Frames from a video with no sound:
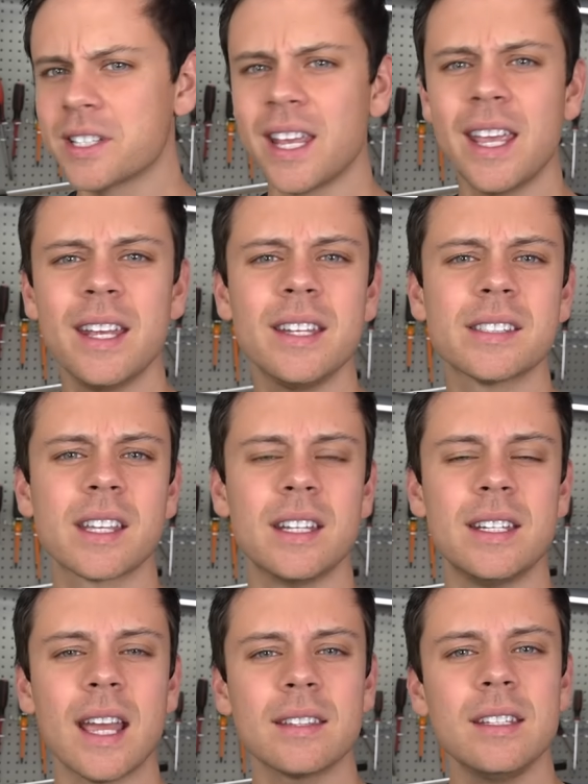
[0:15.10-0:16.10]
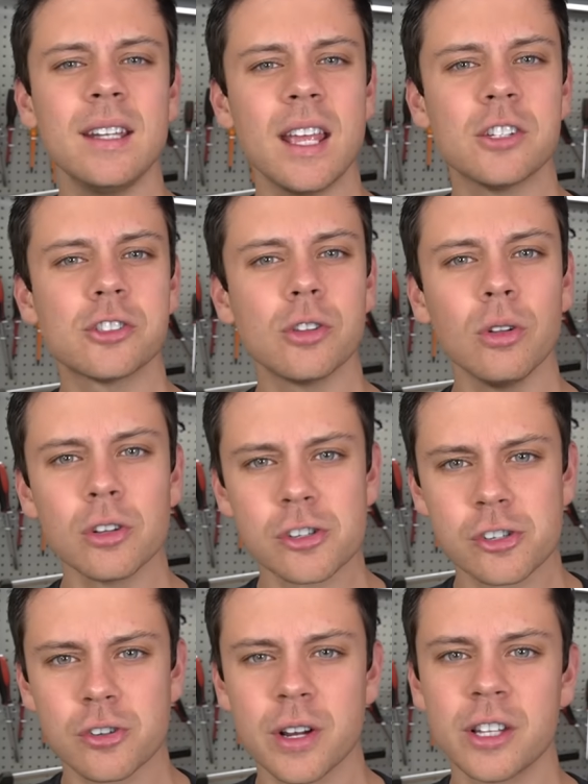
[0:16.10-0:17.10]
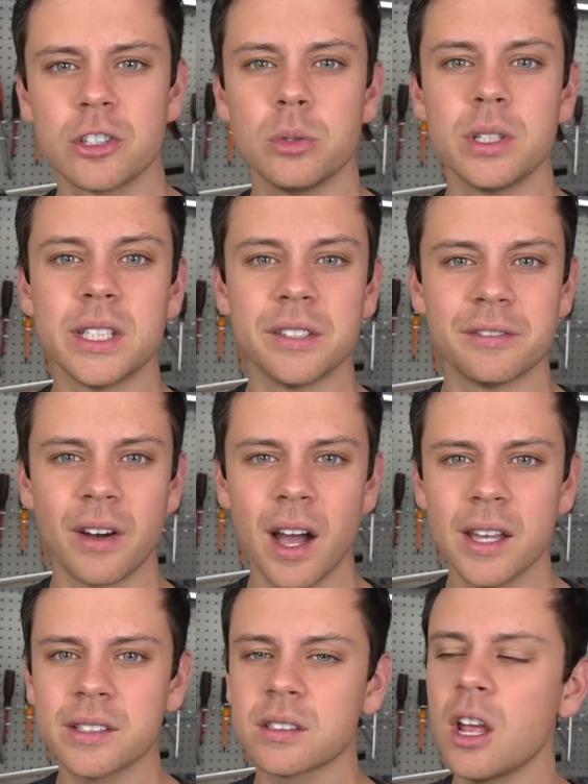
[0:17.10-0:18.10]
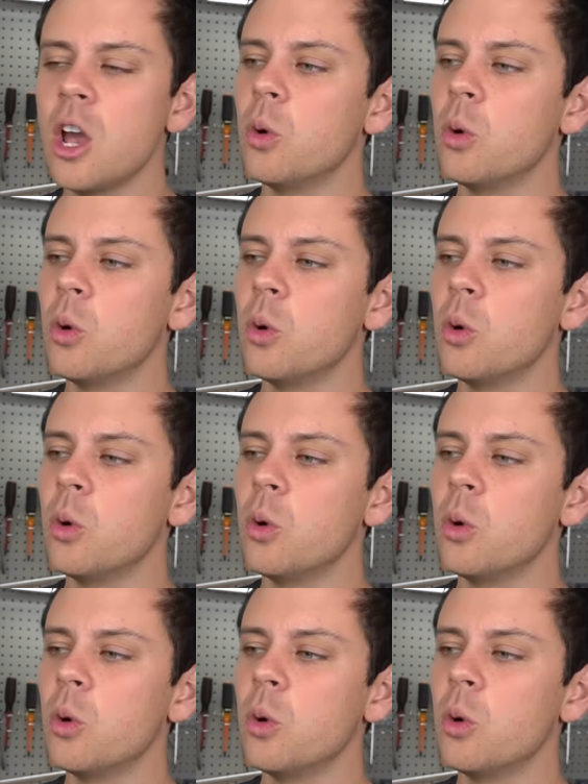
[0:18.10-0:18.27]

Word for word: ten is connecting a solar string to a device